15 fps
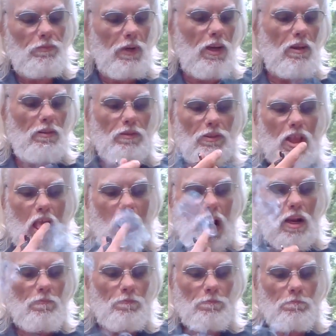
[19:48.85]
Man.
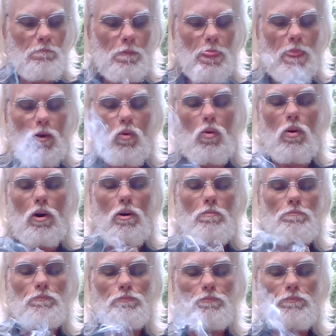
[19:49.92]
Or
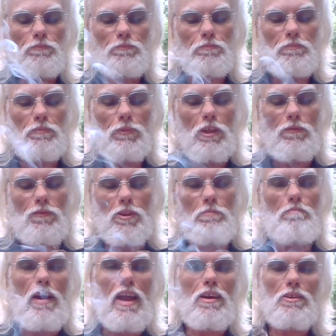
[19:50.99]
if the
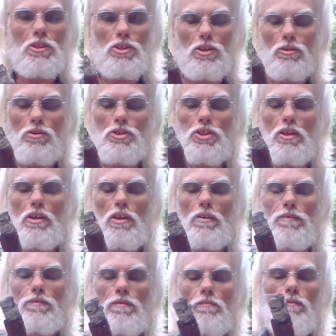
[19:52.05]
band is loose
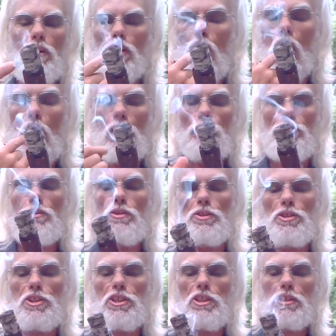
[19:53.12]
enough, you
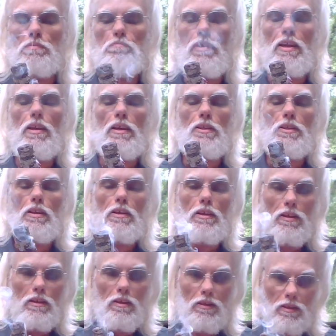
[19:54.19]
can spin it
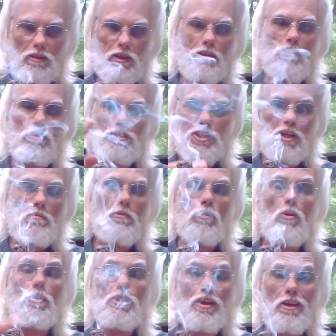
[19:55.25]
in the same
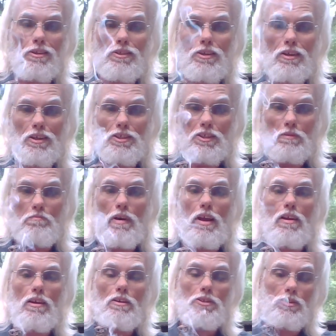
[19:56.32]
rotation as
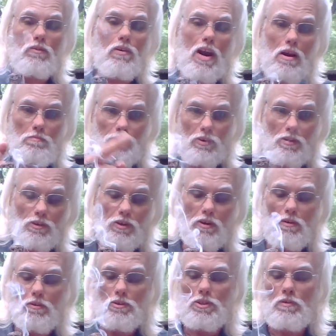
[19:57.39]
the wrapper
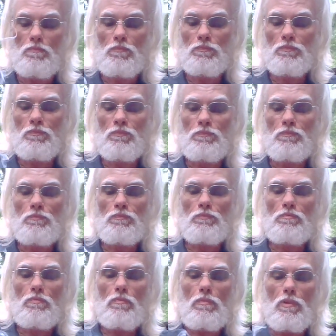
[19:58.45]
goes.
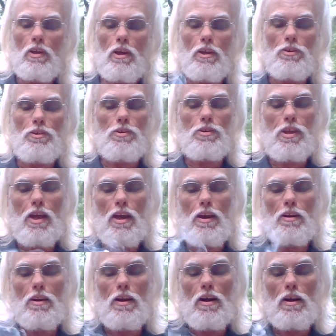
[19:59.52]
and you
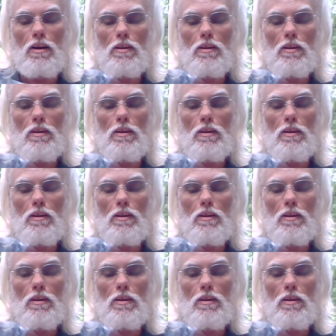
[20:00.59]
can